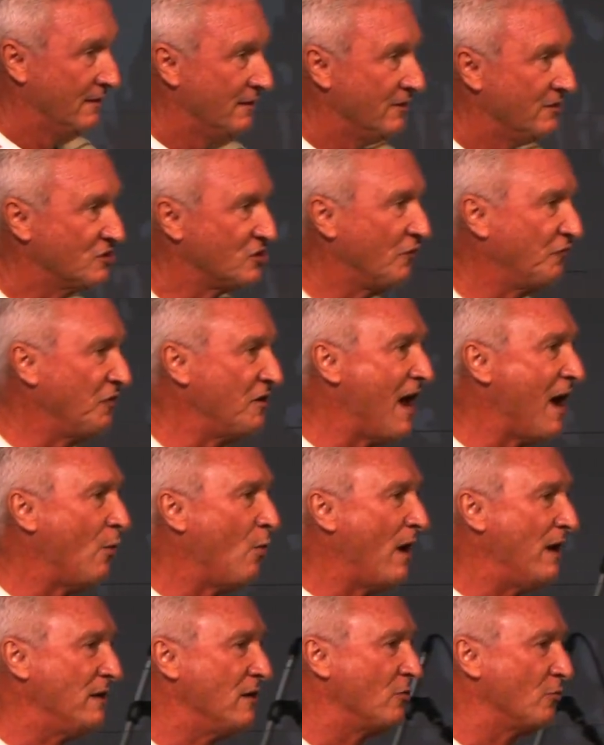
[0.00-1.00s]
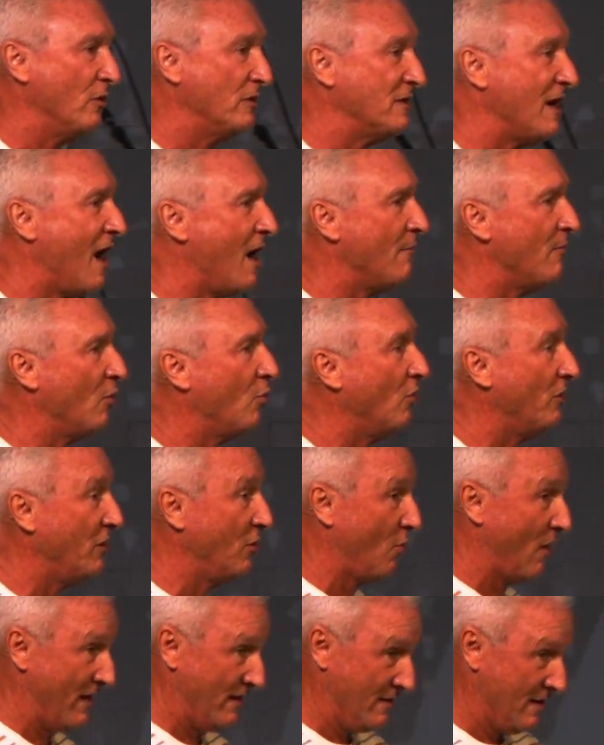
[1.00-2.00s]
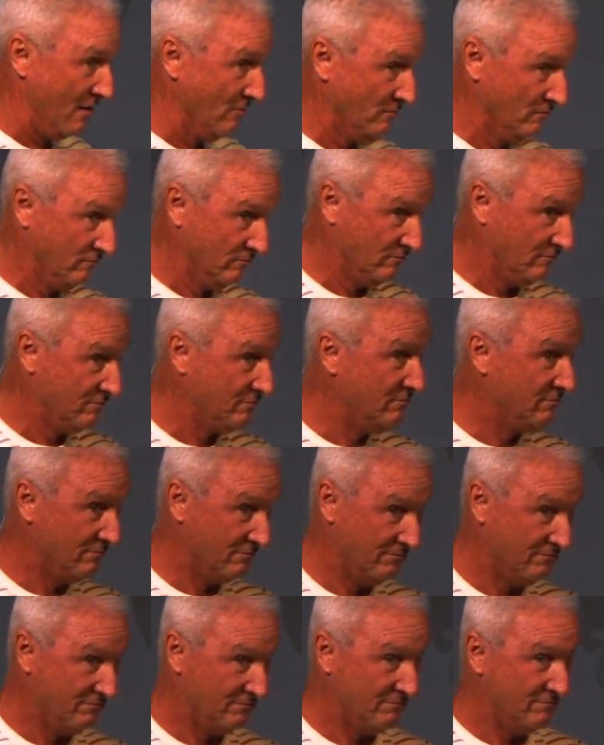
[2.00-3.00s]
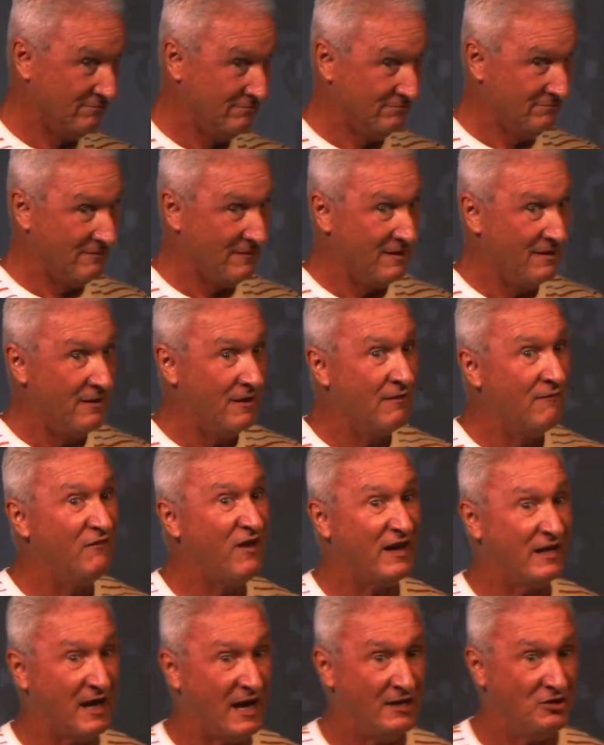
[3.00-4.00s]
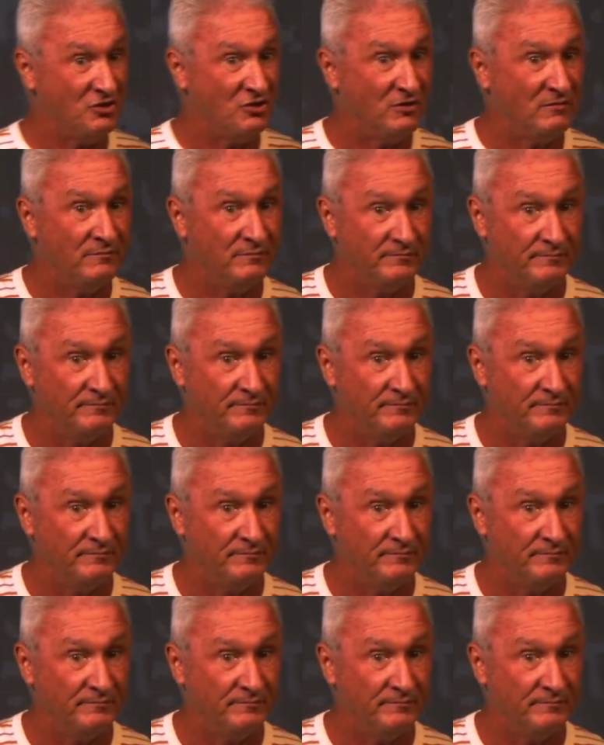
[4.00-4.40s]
So if you're not waiting on retirement, what are you waiting on? Vacation.